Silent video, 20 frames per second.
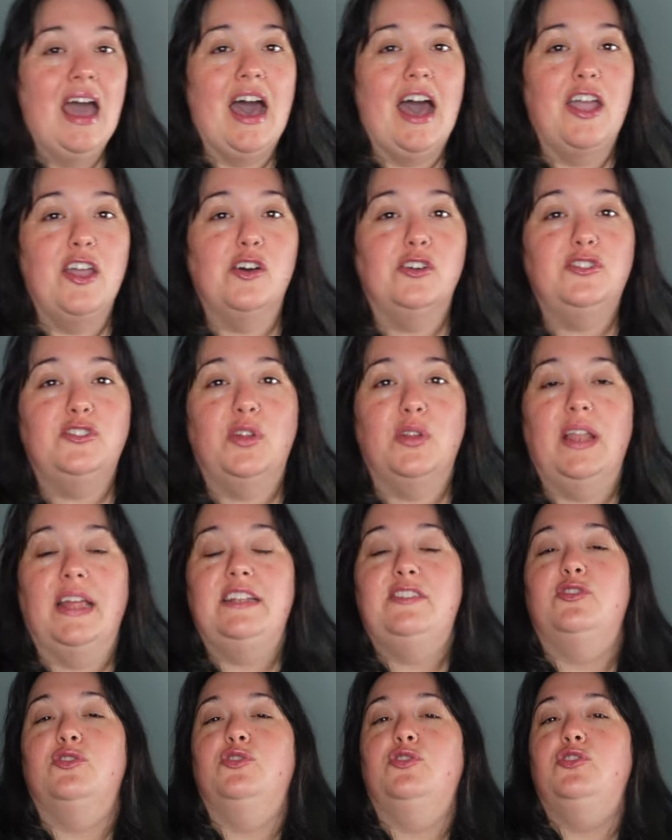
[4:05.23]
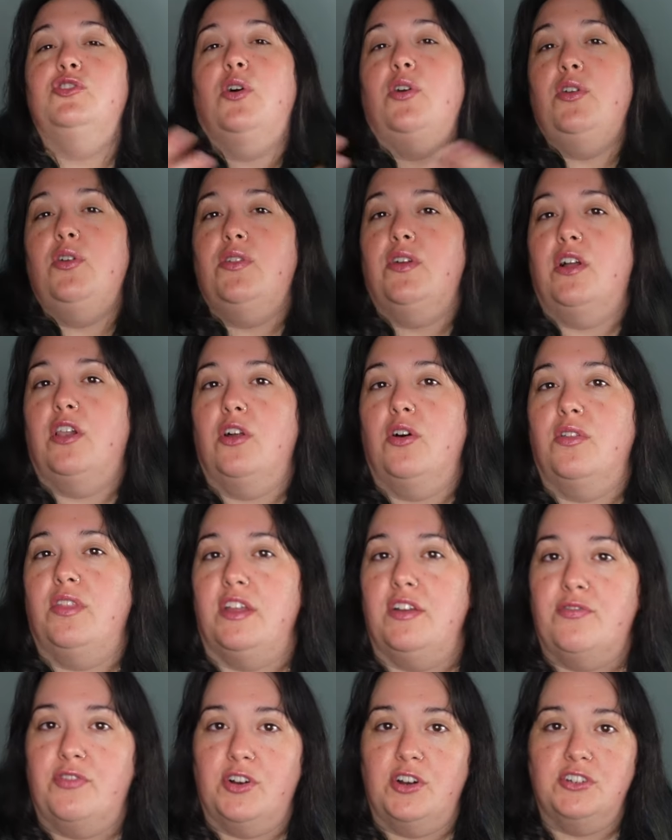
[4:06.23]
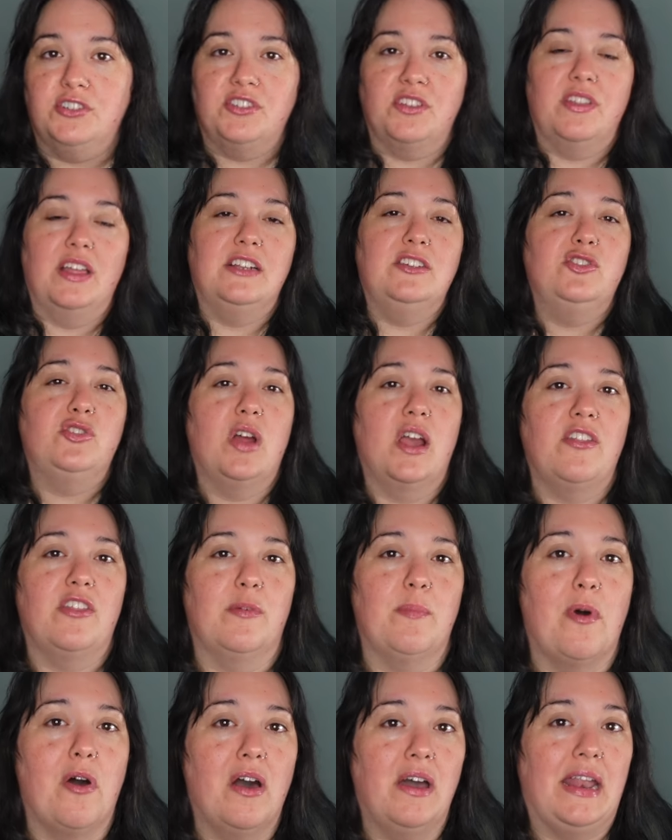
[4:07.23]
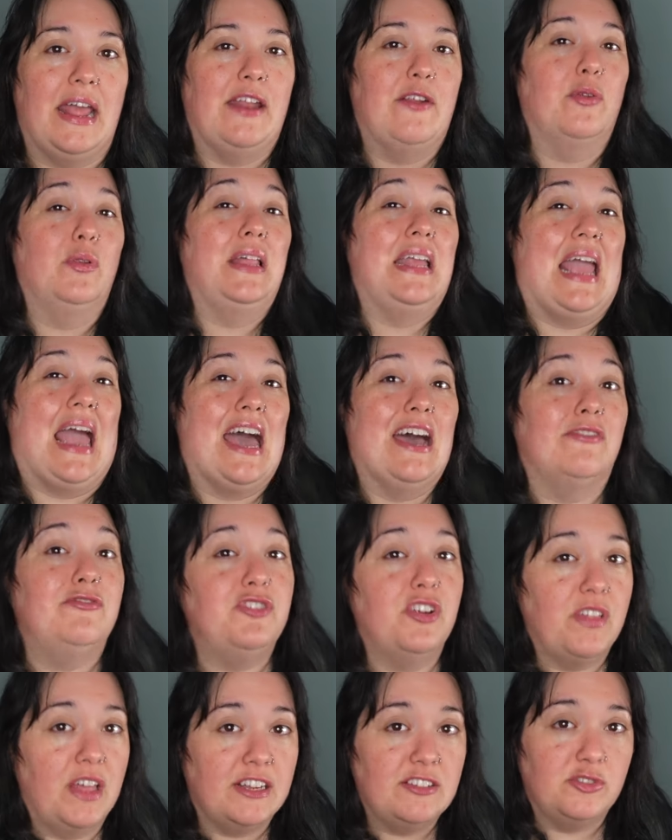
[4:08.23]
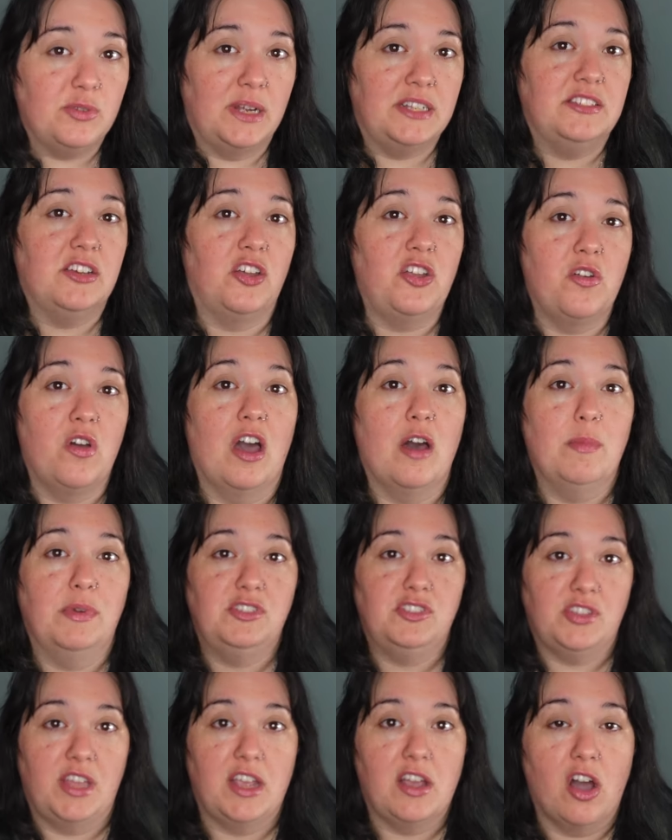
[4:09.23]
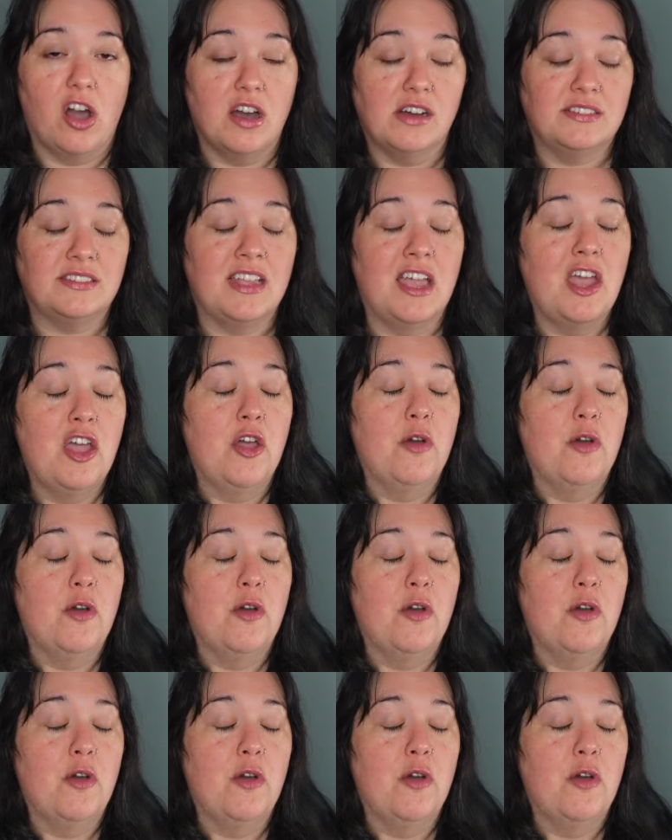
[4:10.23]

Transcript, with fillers: I also like to show you the clothing first, then try them on, and only after that do I tell you how much they cost.